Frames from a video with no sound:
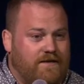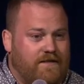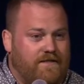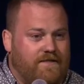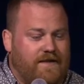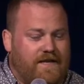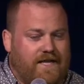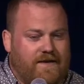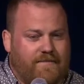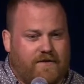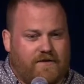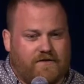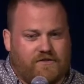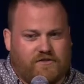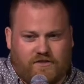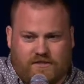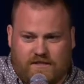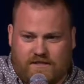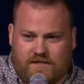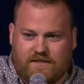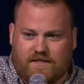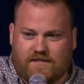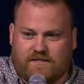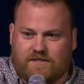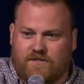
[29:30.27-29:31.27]
thinking about
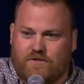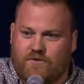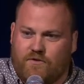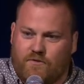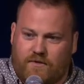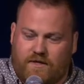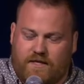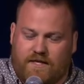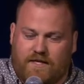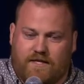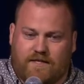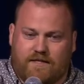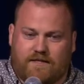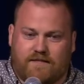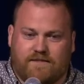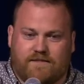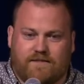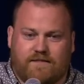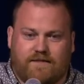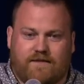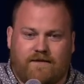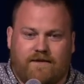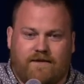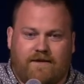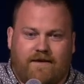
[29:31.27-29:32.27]
Jesus and who he is
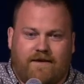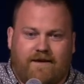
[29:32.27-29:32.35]
and